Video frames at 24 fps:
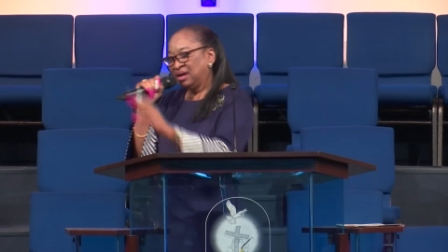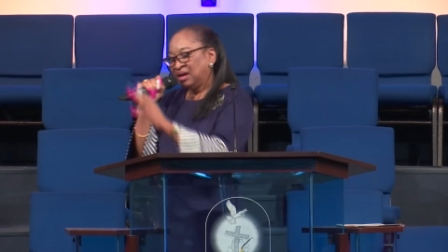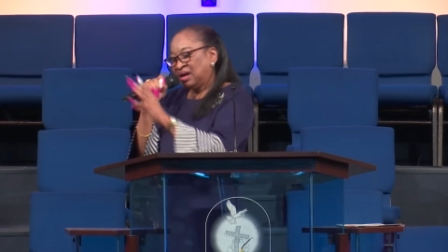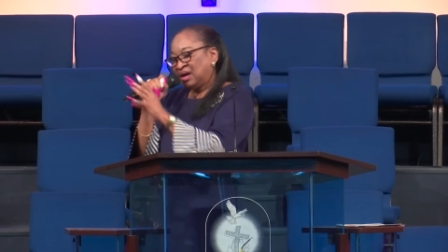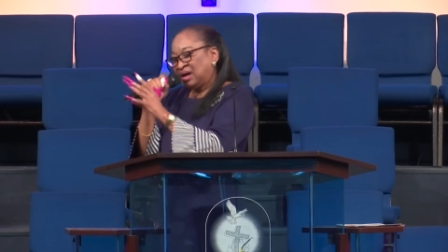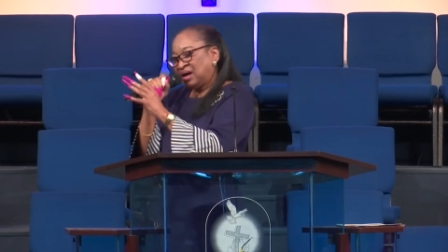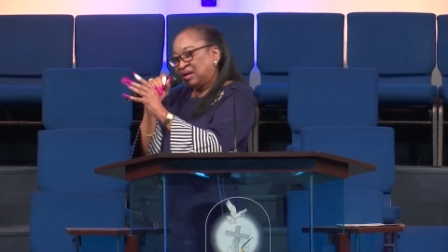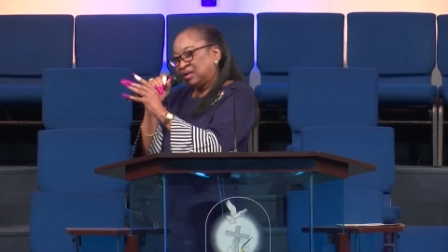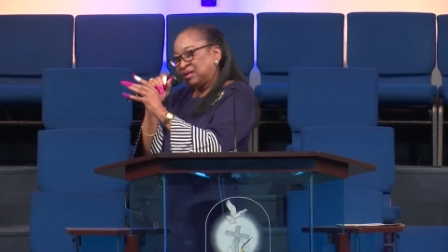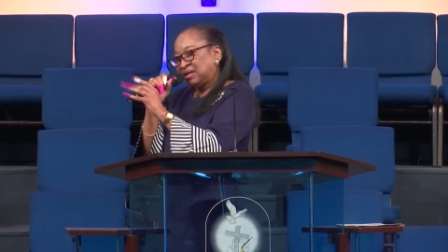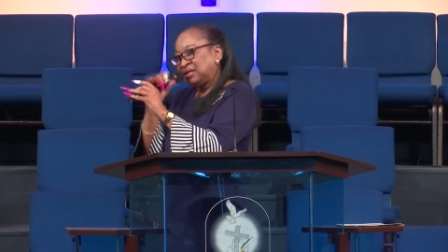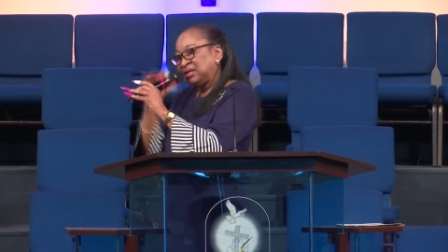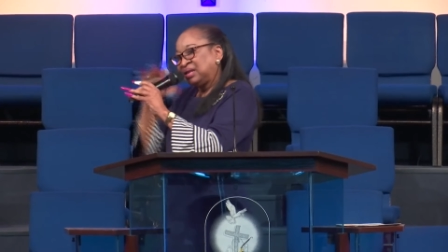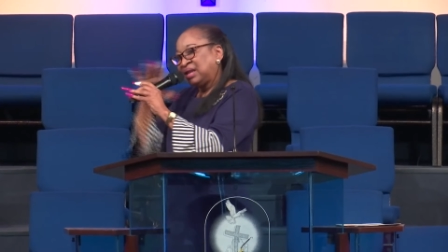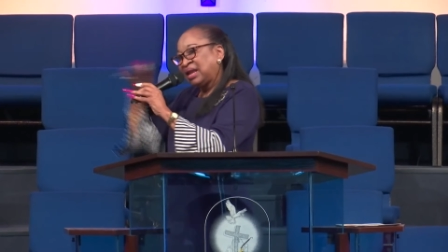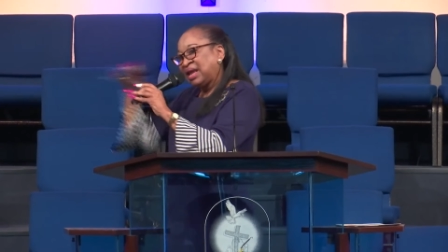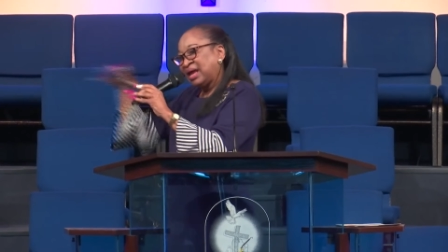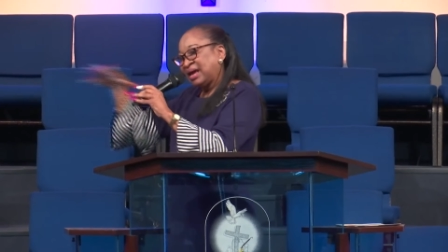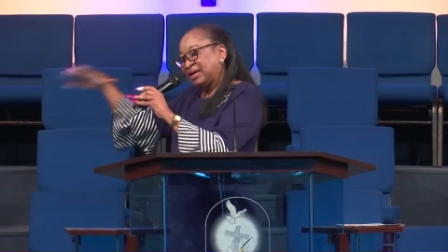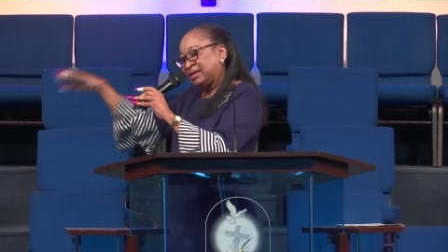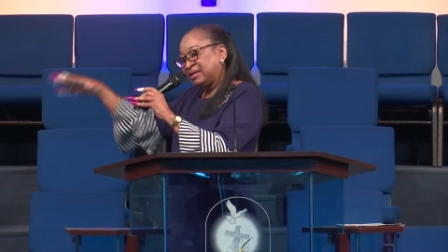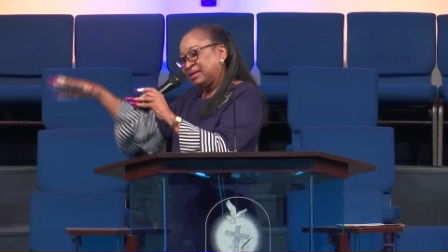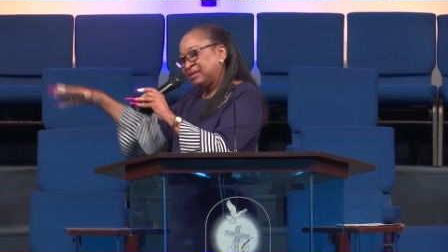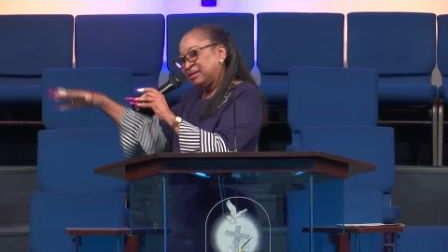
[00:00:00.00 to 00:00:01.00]
And
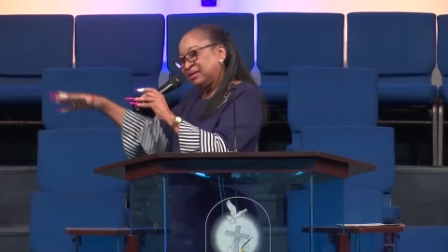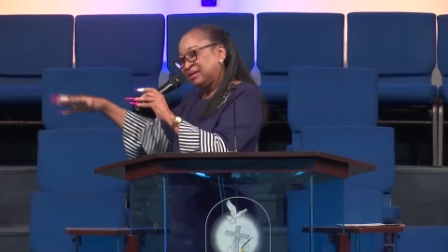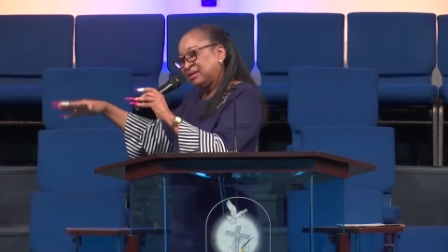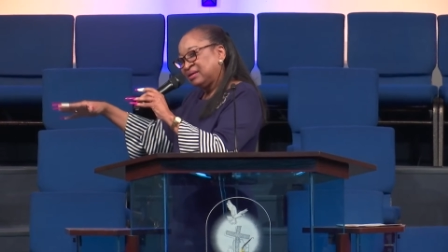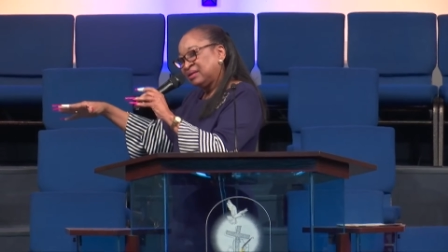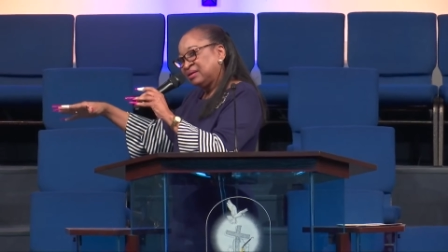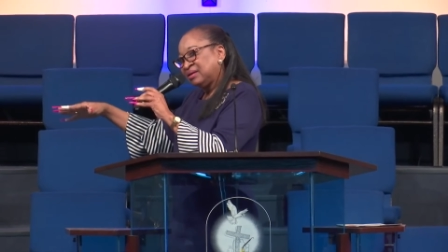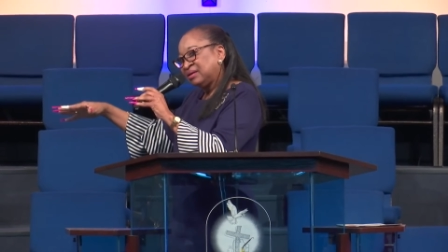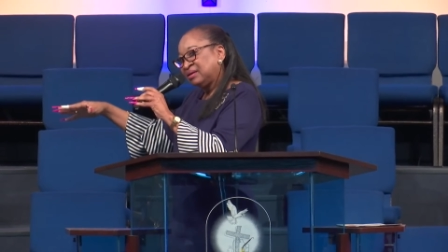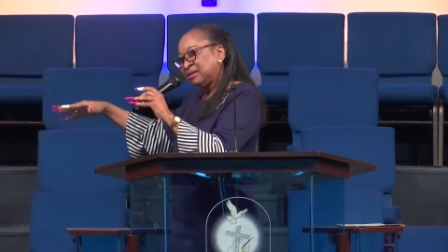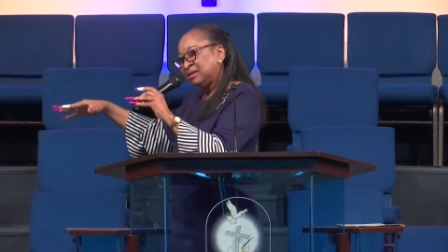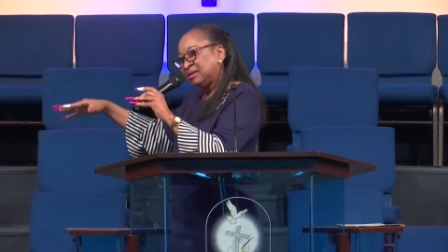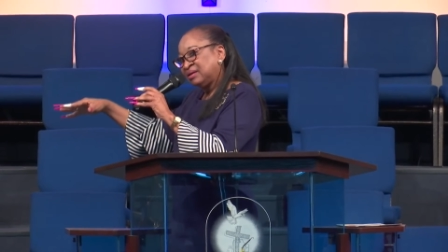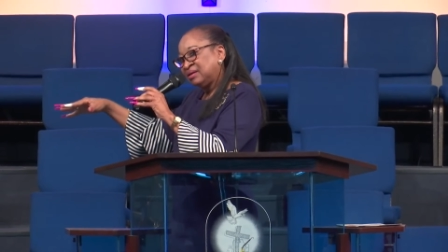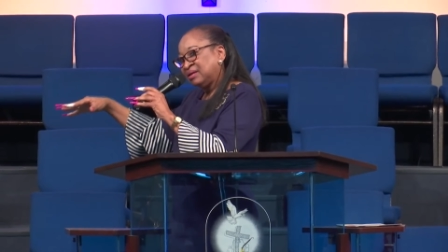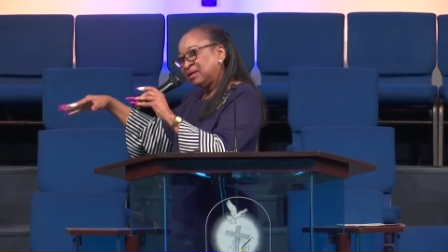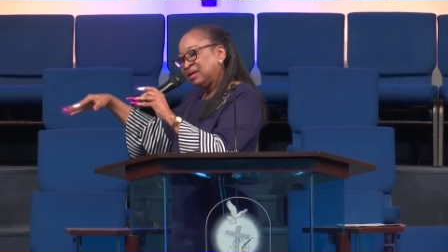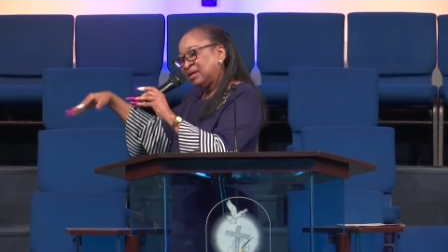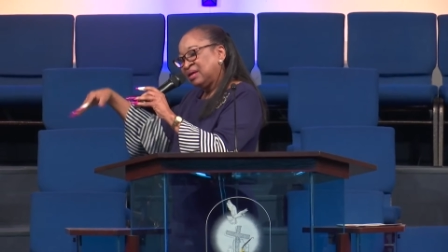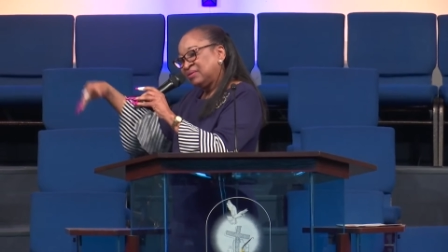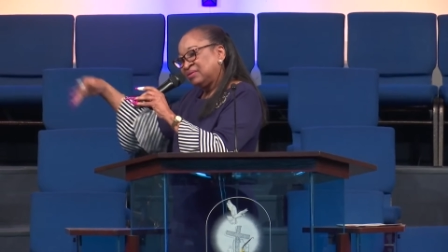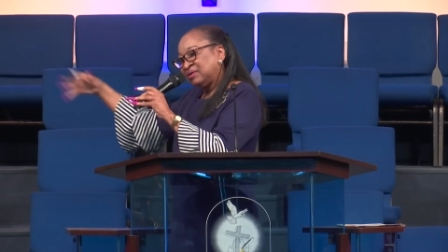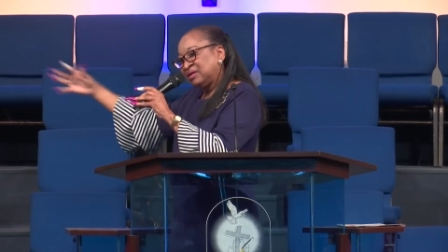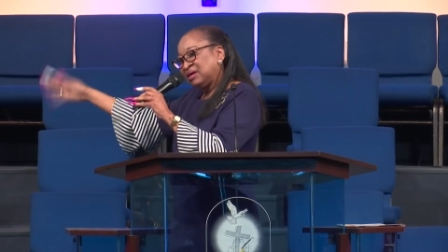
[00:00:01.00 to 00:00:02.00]
unlike
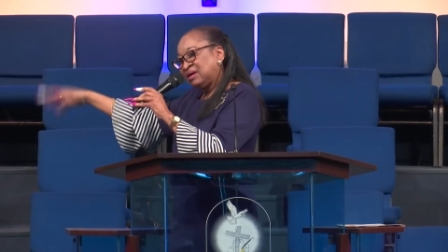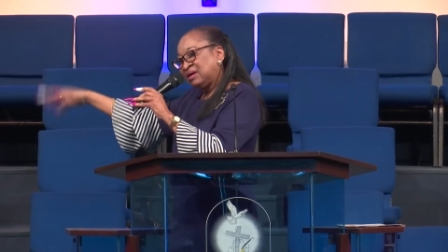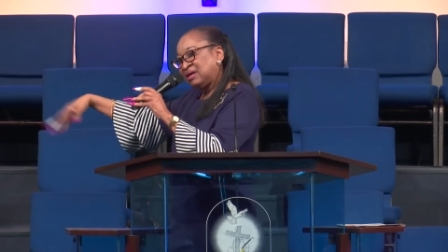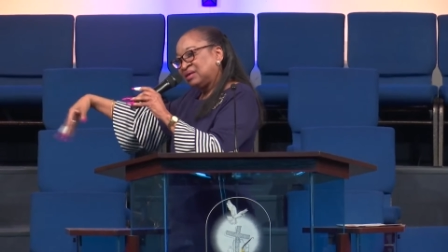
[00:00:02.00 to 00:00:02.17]
the